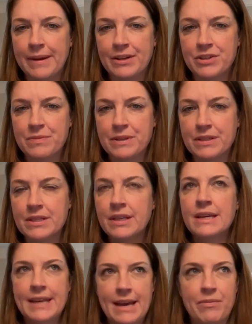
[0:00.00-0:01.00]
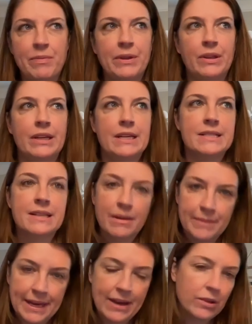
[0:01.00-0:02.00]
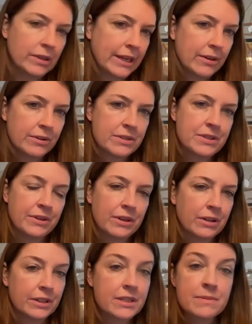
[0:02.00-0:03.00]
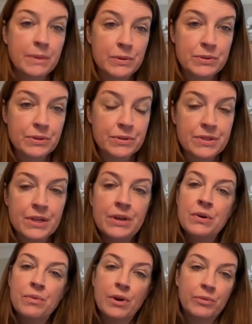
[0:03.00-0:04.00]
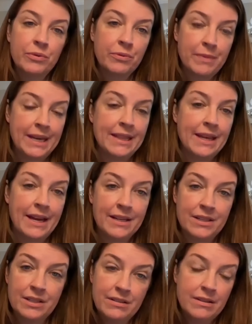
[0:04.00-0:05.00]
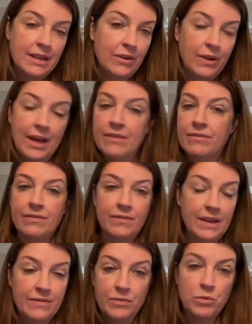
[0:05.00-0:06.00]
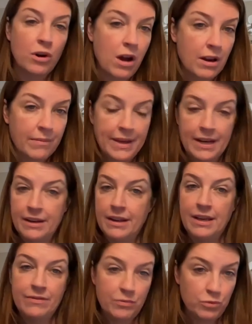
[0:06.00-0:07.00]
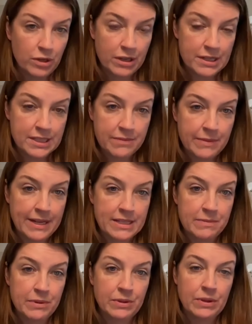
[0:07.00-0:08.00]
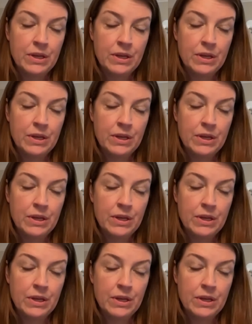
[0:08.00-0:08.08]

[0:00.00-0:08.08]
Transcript: management capabilities coming out later this year, called Exposures, where we will make that kind of even more automated, even more customizable.